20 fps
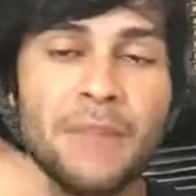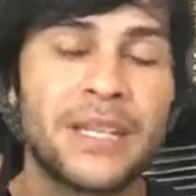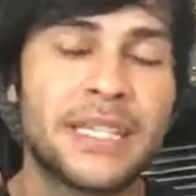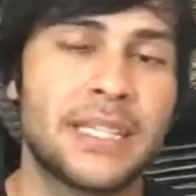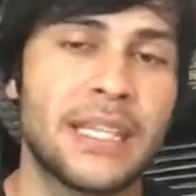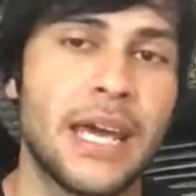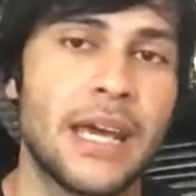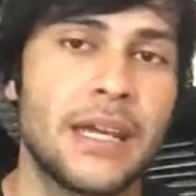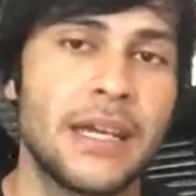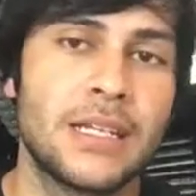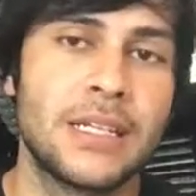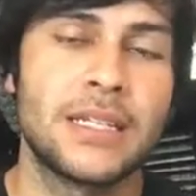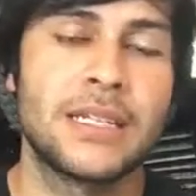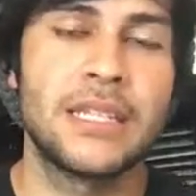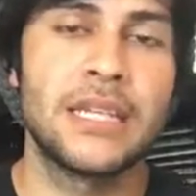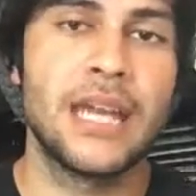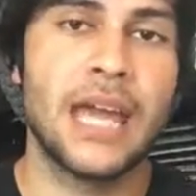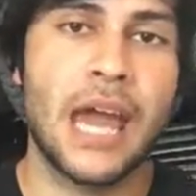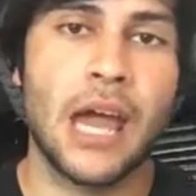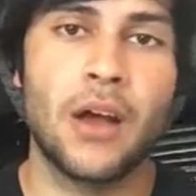I'm excited to
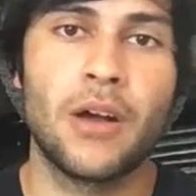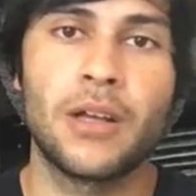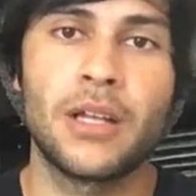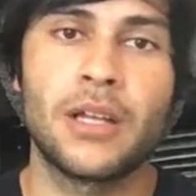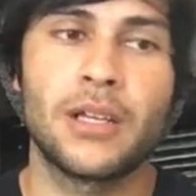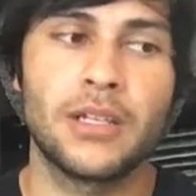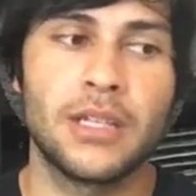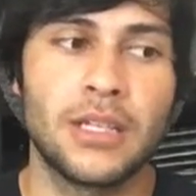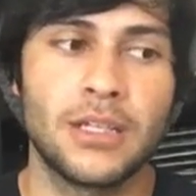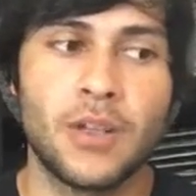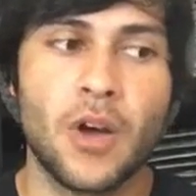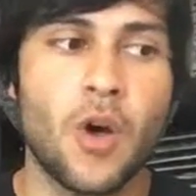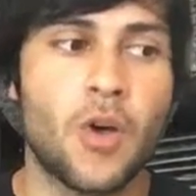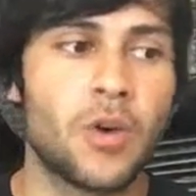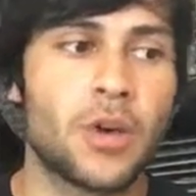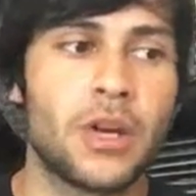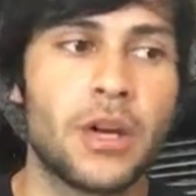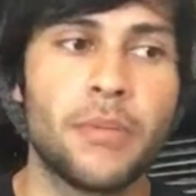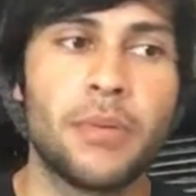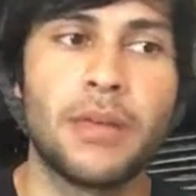see how it is
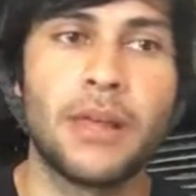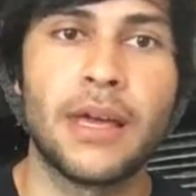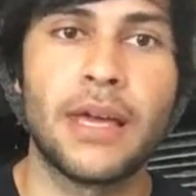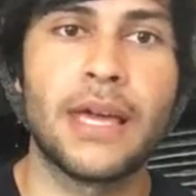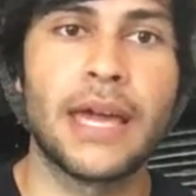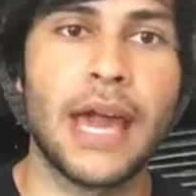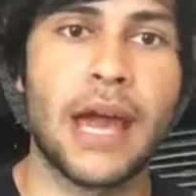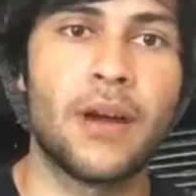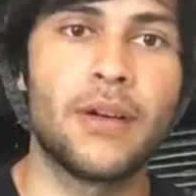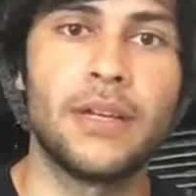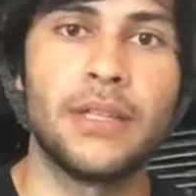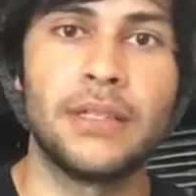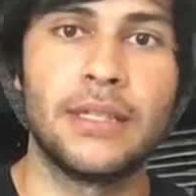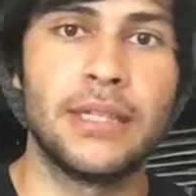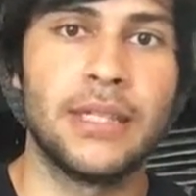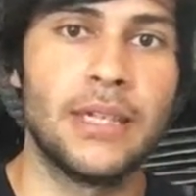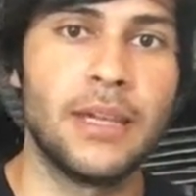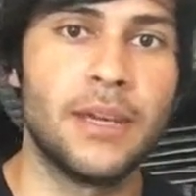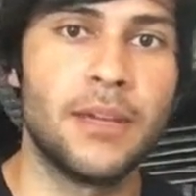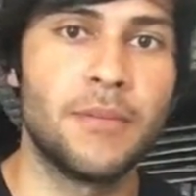all going to play out in
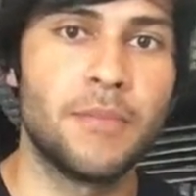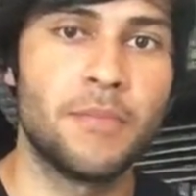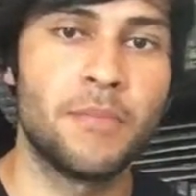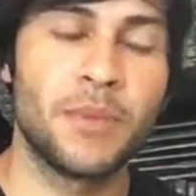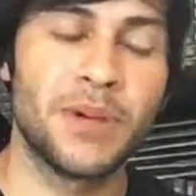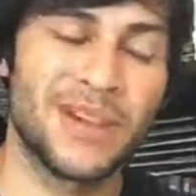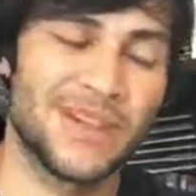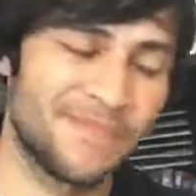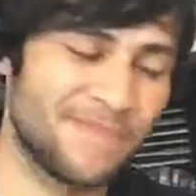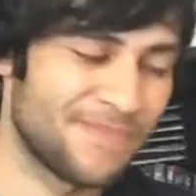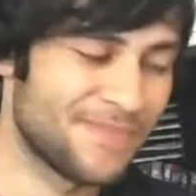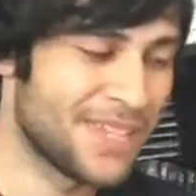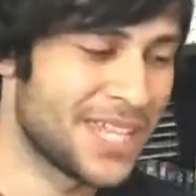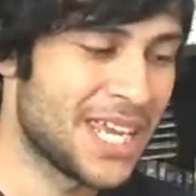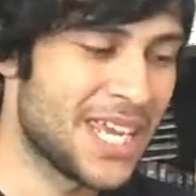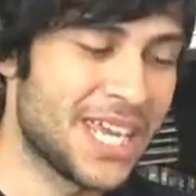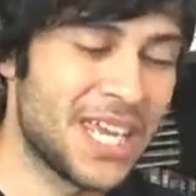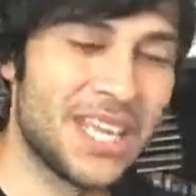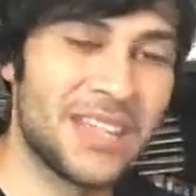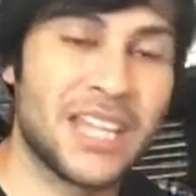the end. But
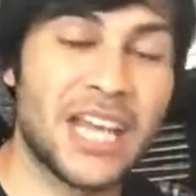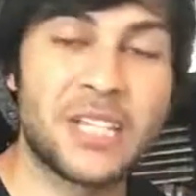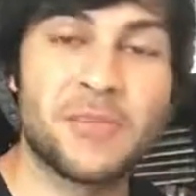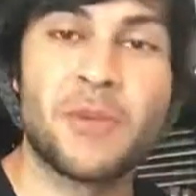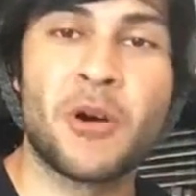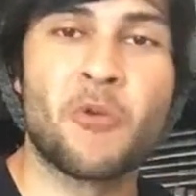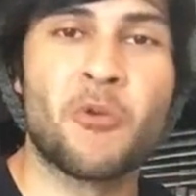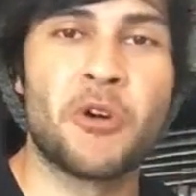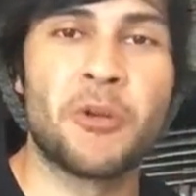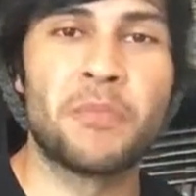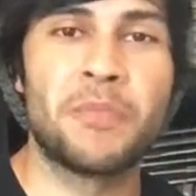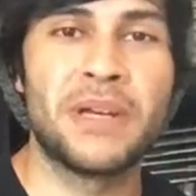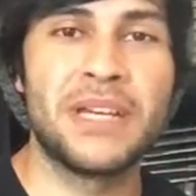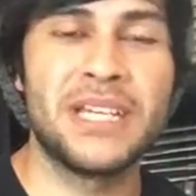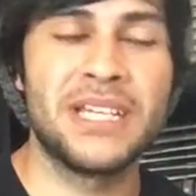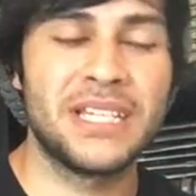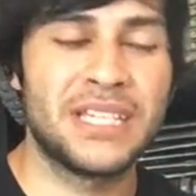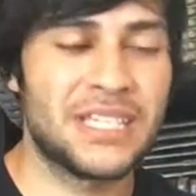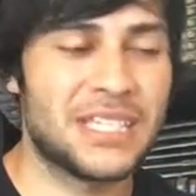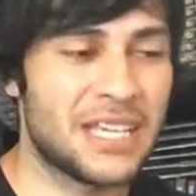that's my One
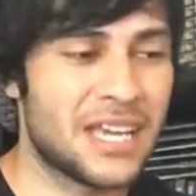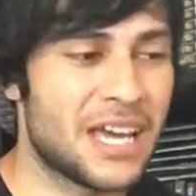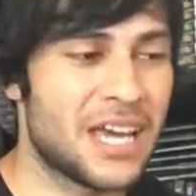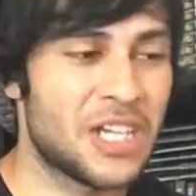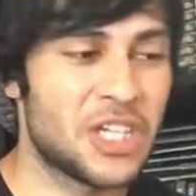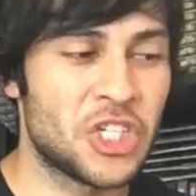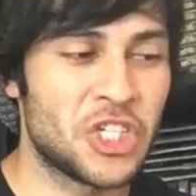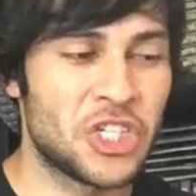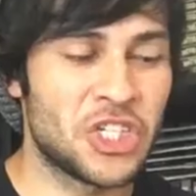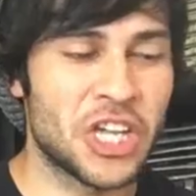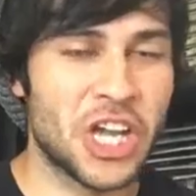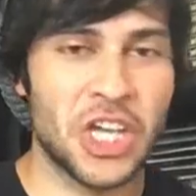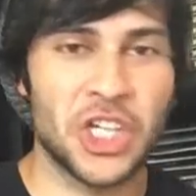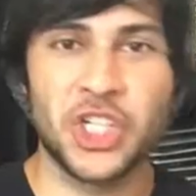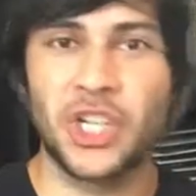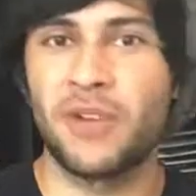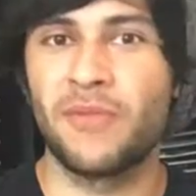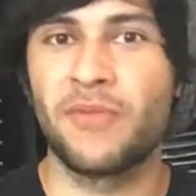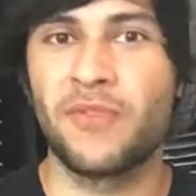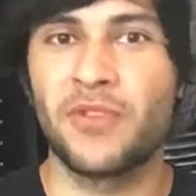Piece
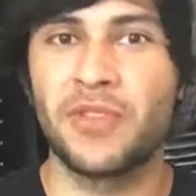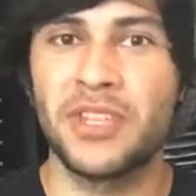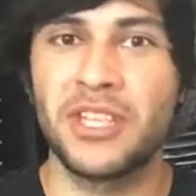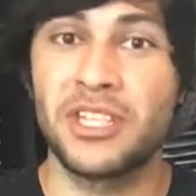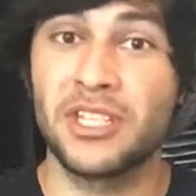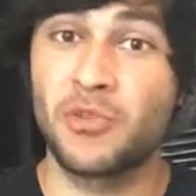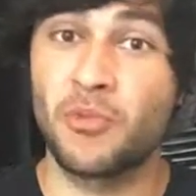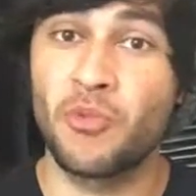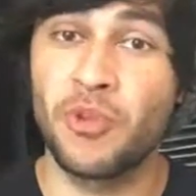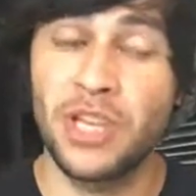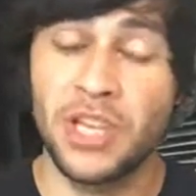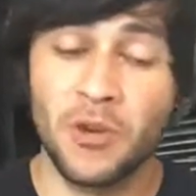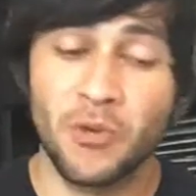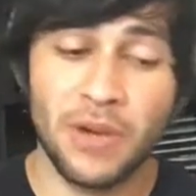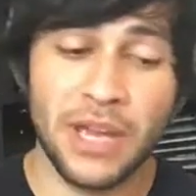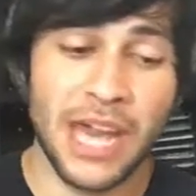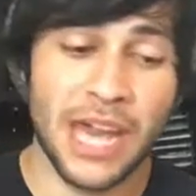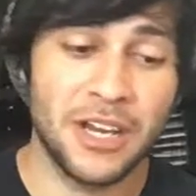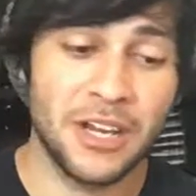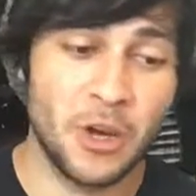discussion for this week.
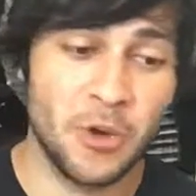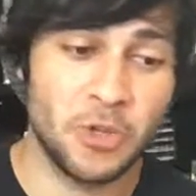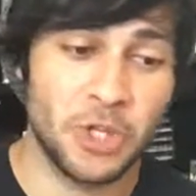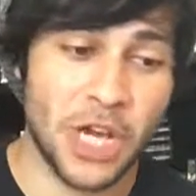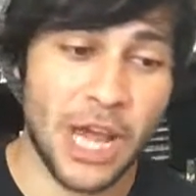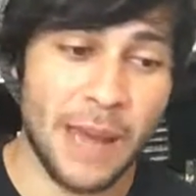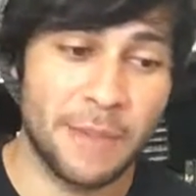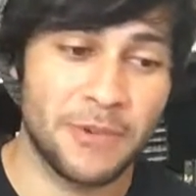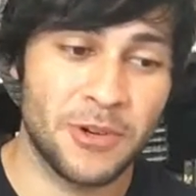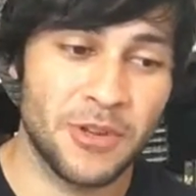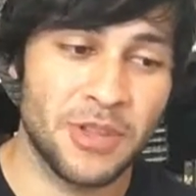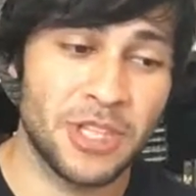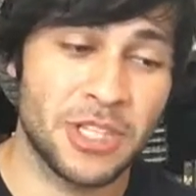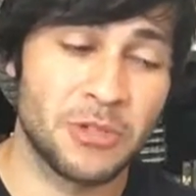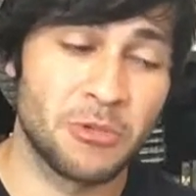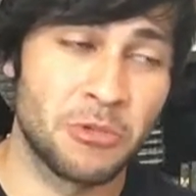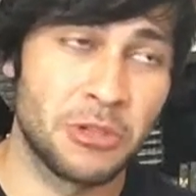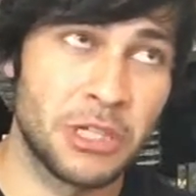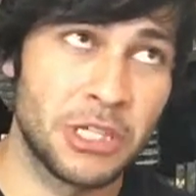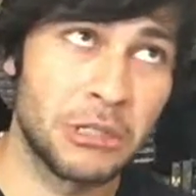We had no chapter
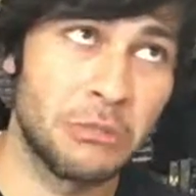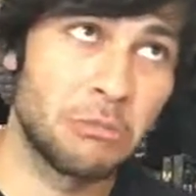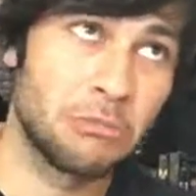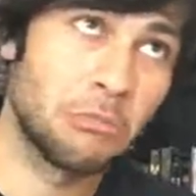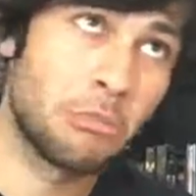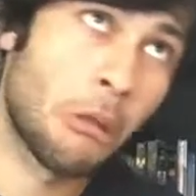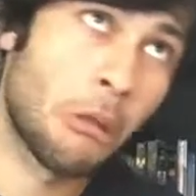this week,